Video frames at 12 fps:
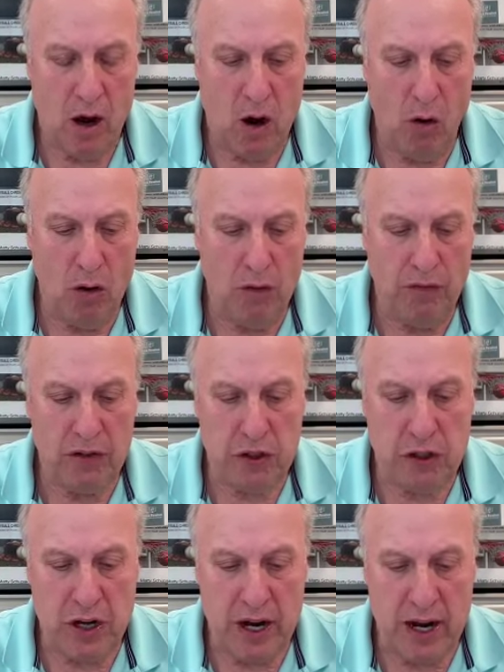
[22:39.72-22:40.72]
Olu
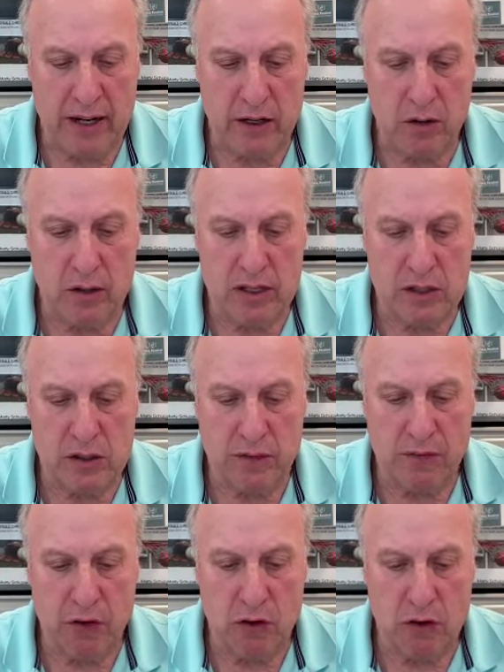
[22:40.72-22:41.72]
Fashanu is the
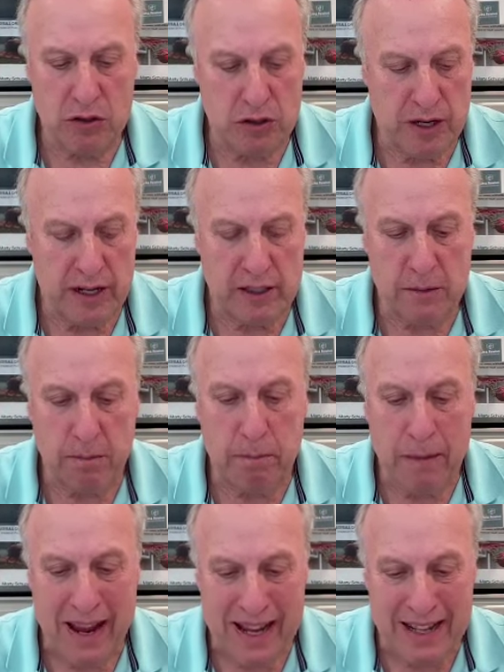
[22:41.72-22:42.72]
first Jets
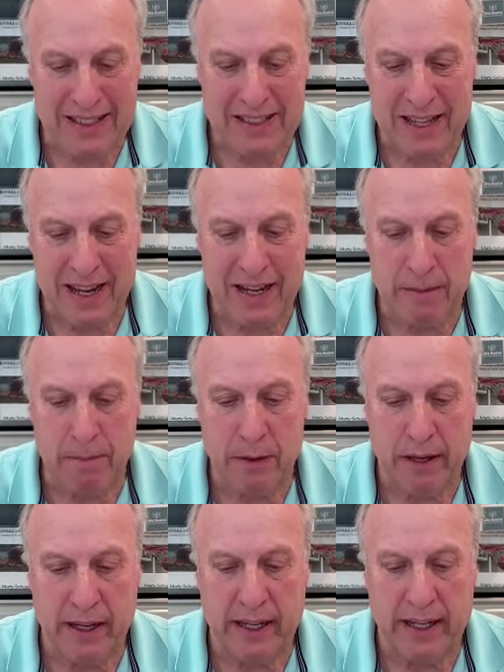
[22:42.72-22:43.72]
Penn State
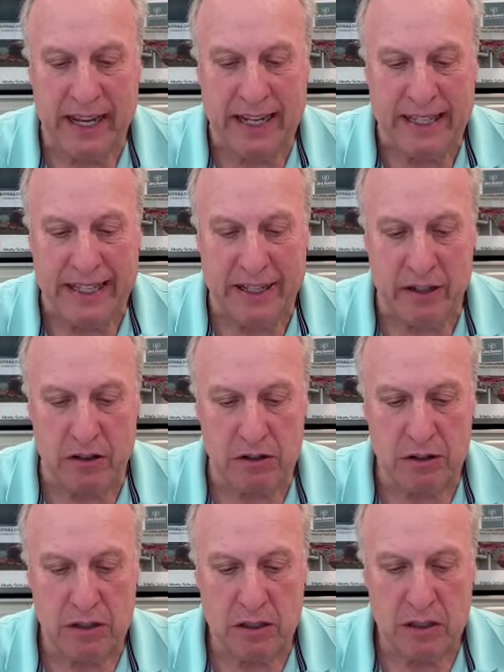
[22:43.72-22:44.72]
pick in 8
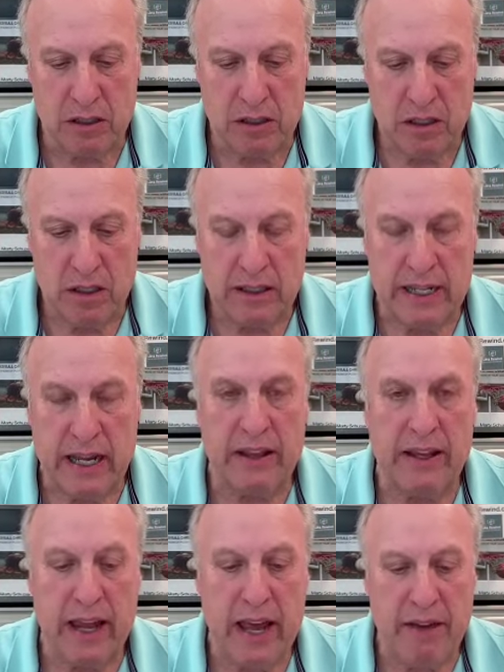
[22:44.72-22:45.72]
years. Now
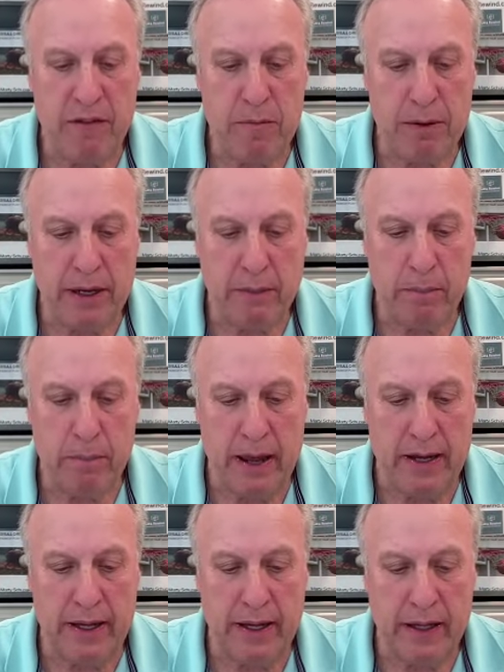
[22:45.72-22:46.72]
they haven't picked
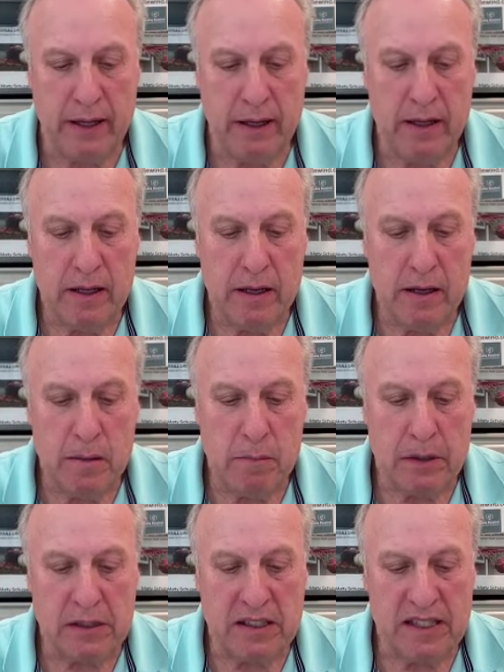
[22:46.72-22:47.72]
many,
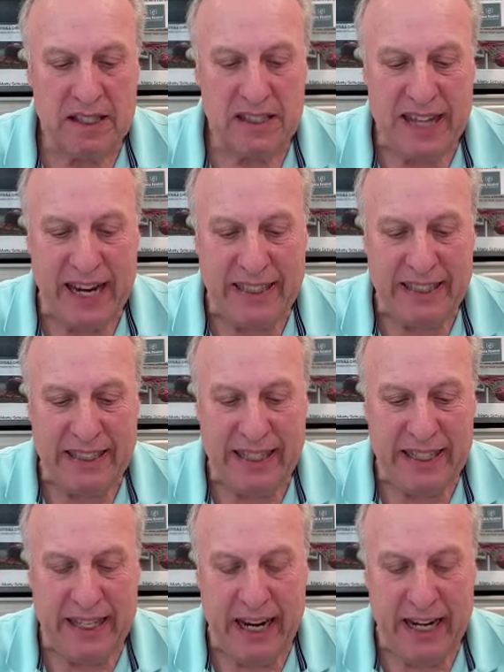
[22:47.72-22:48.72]
but since
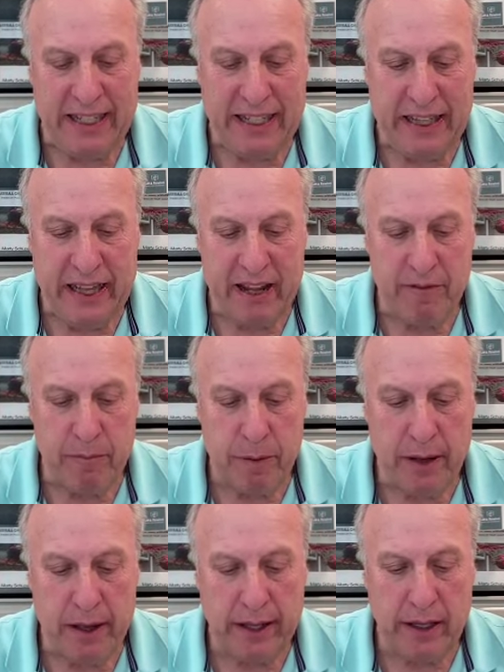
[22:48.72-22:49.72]
1990, they've
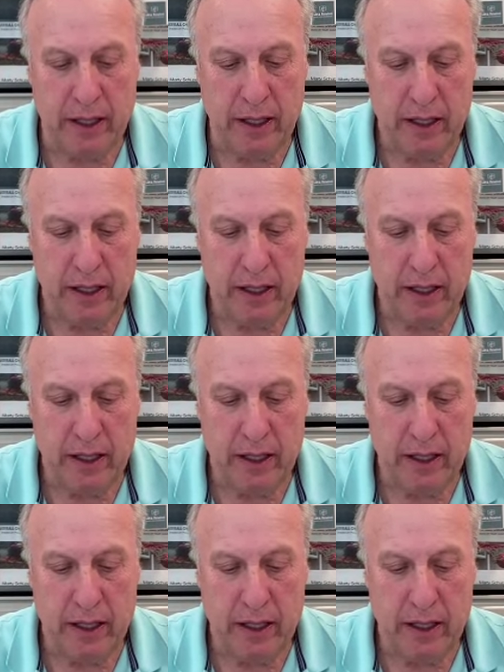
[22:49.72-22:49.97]
picked